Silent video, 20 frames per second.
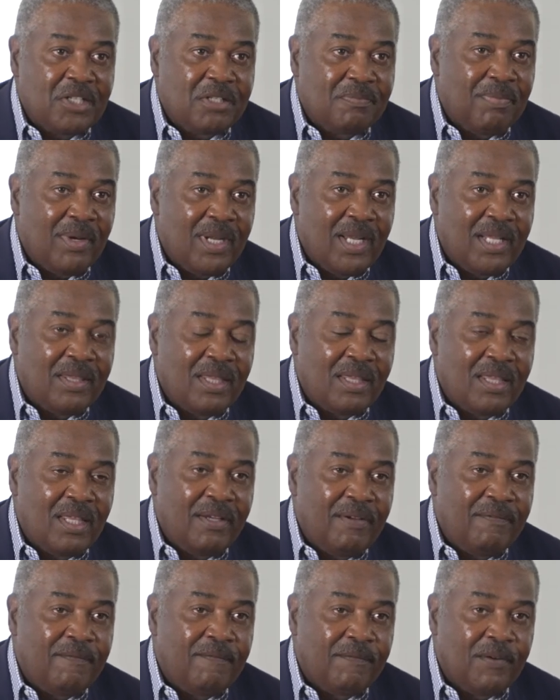spent
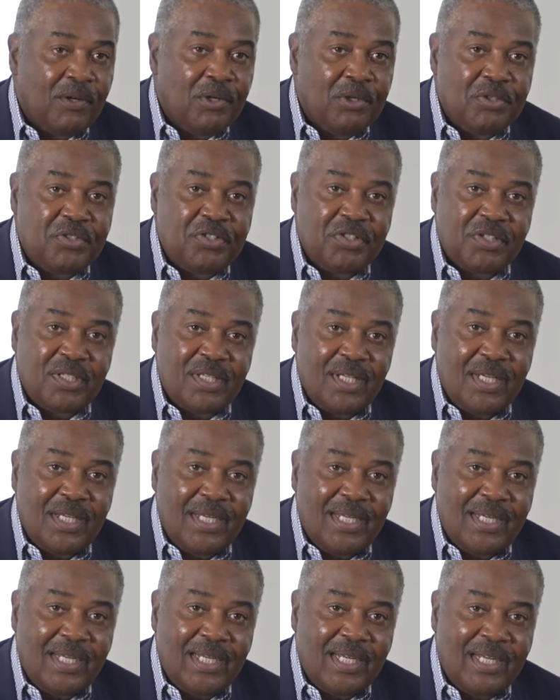the first
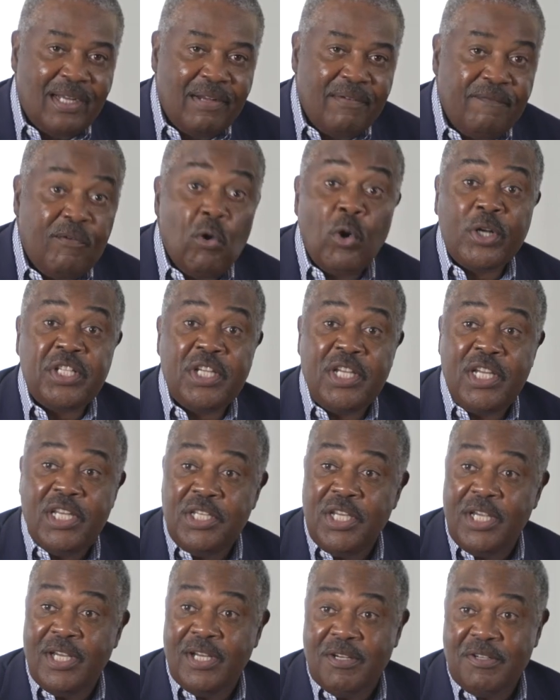
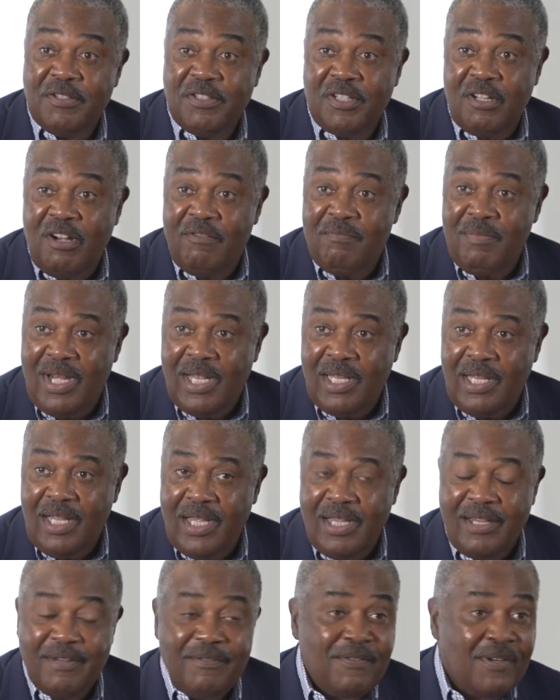14 years of my
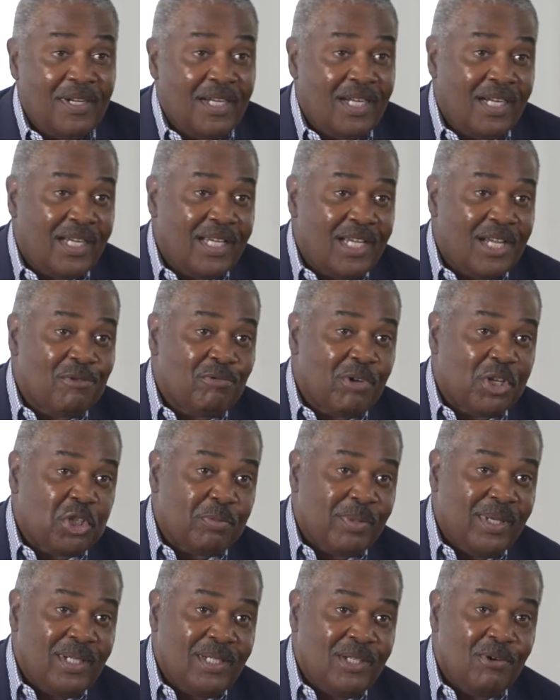life in
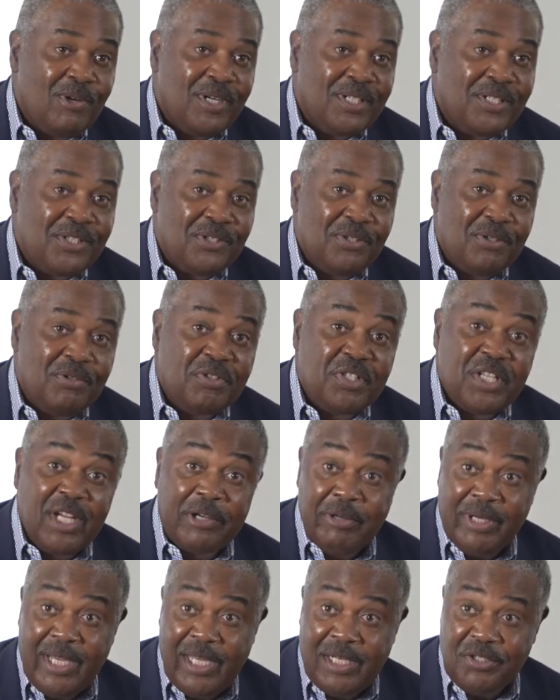Richmond going to
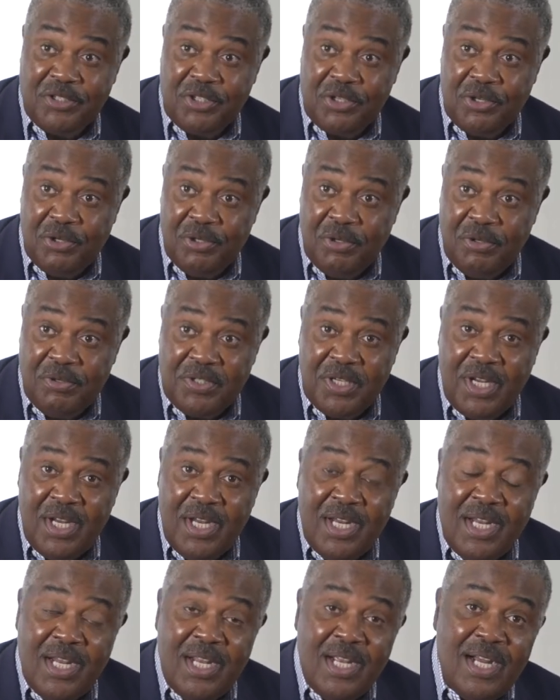segregated schools
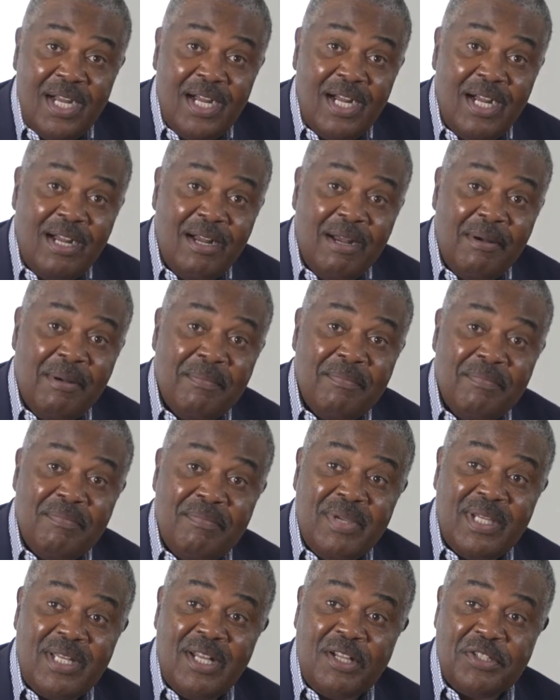
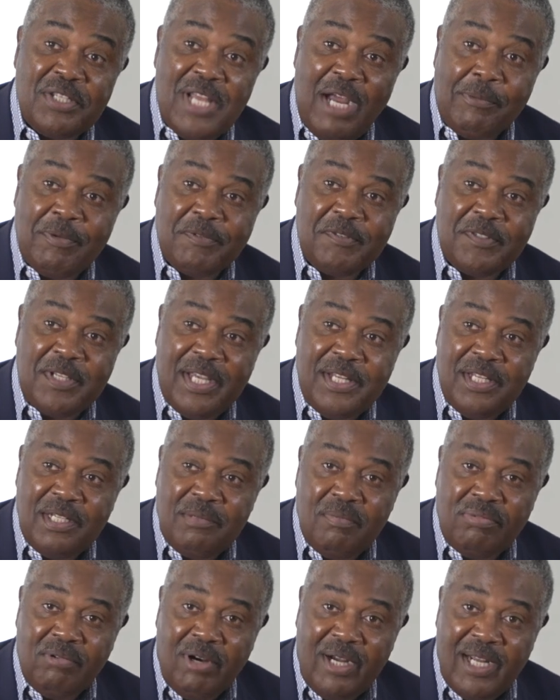because
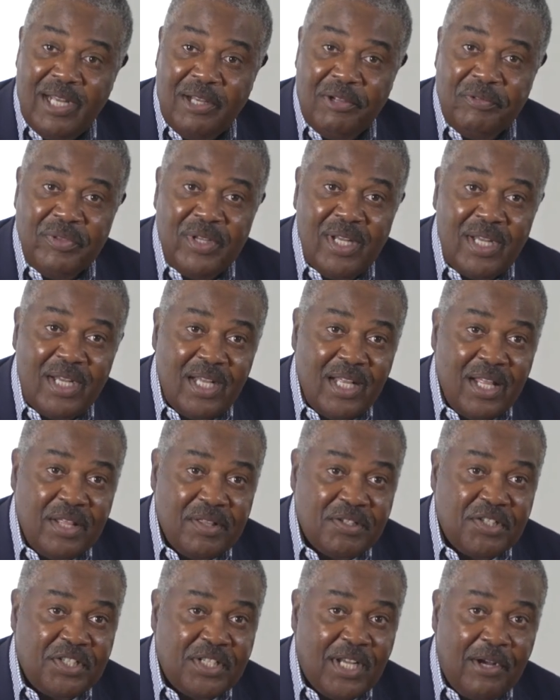notwithstanding Brown,
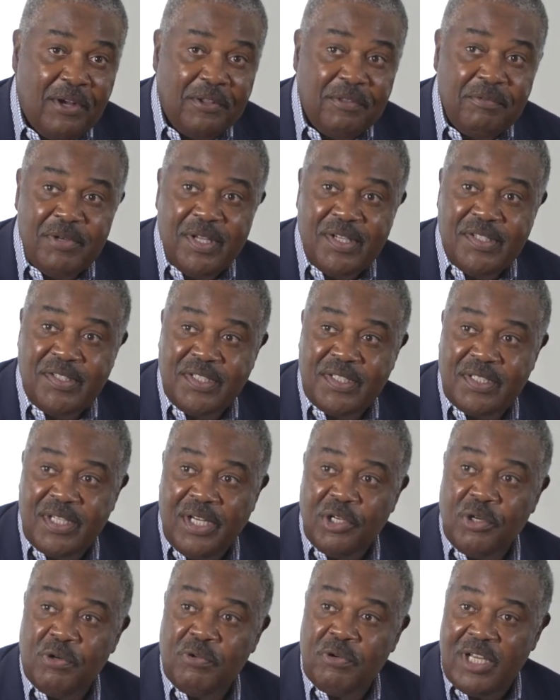the South was
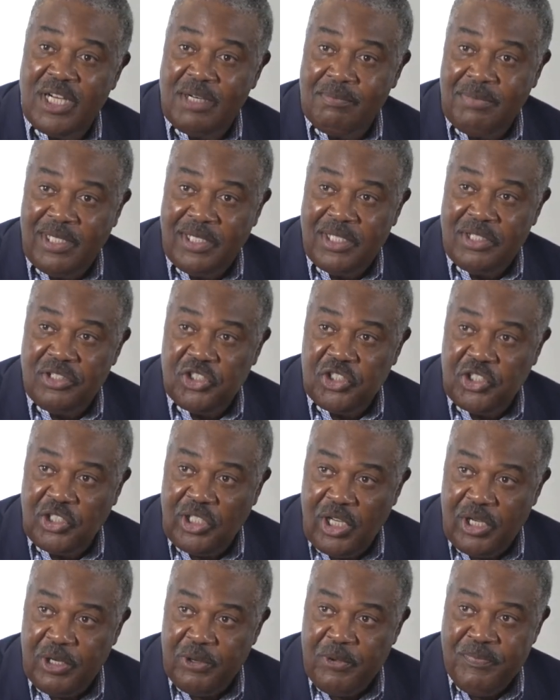incredibly
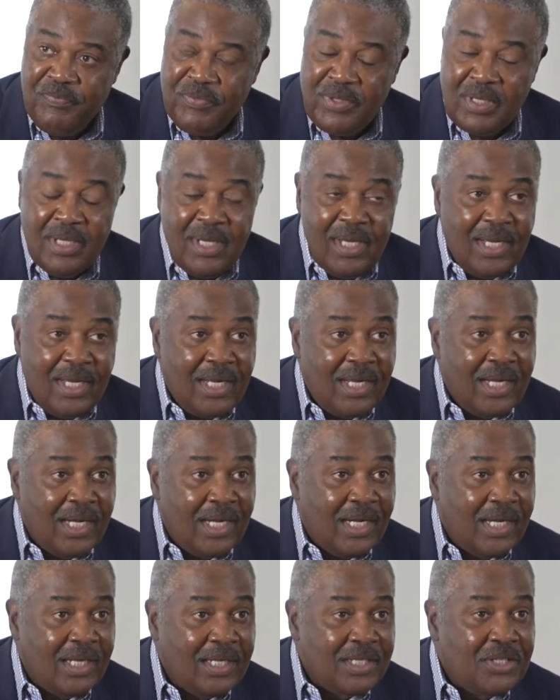slow
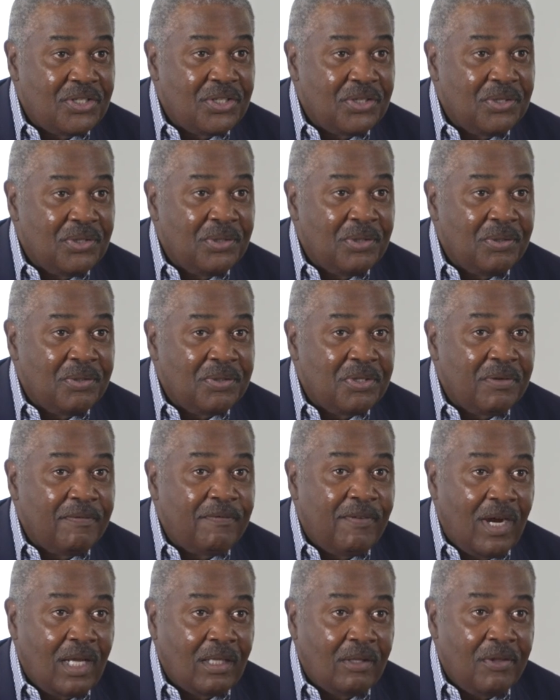to
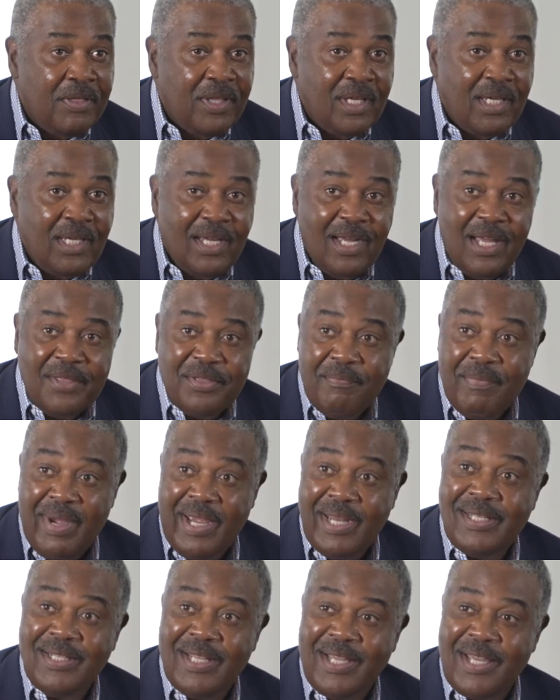follow the
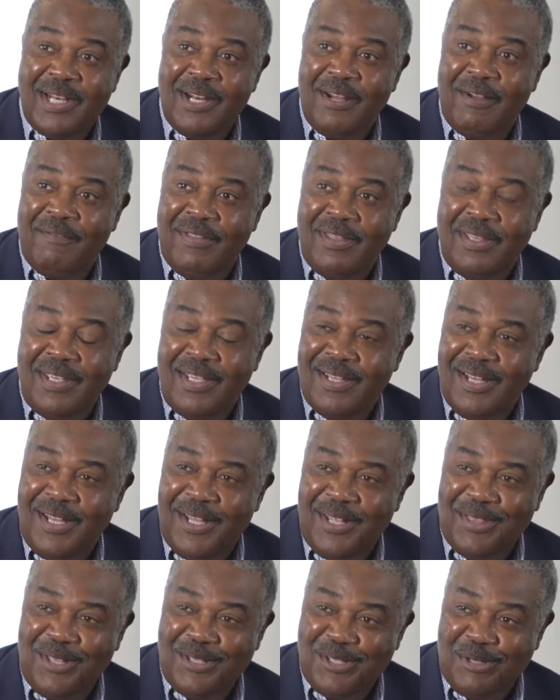mandate of
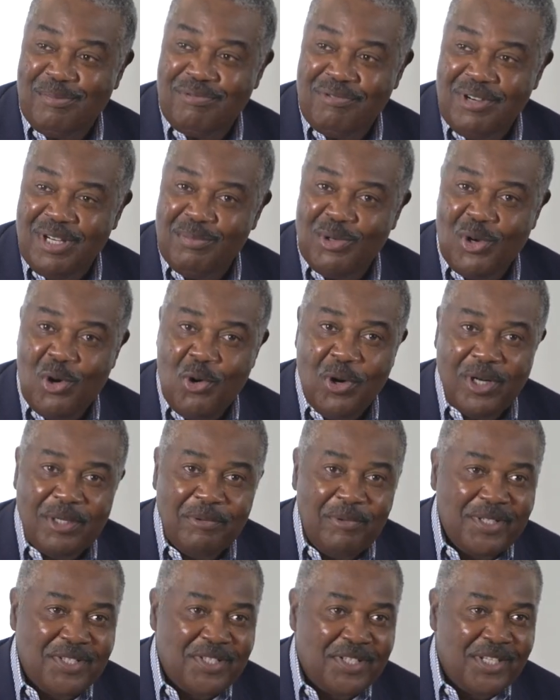the Supreme Court,
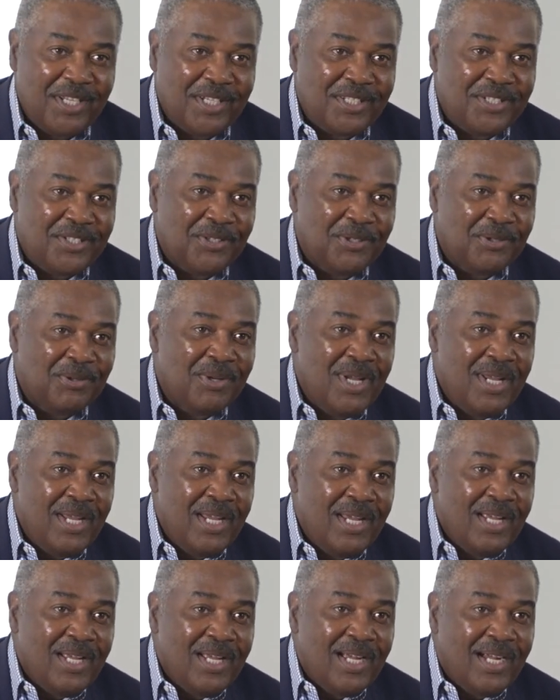which said to
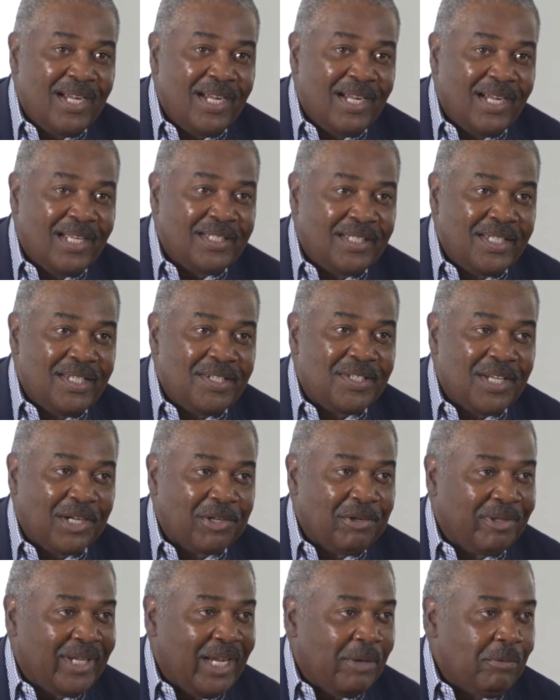
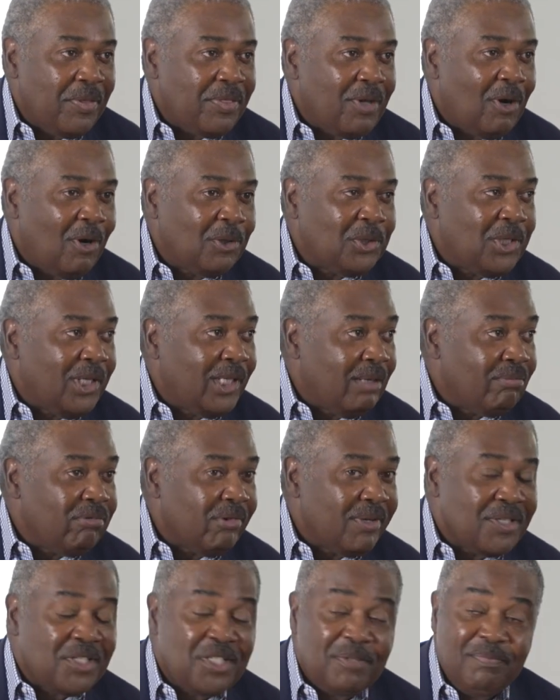desegregate with all
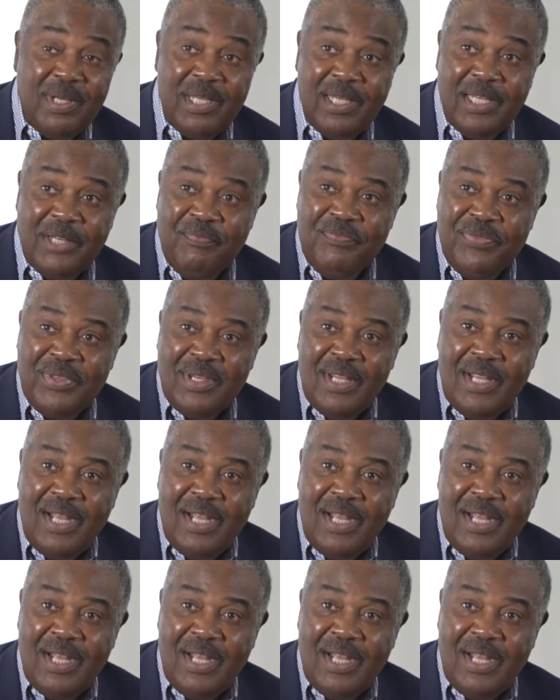deliberate speed.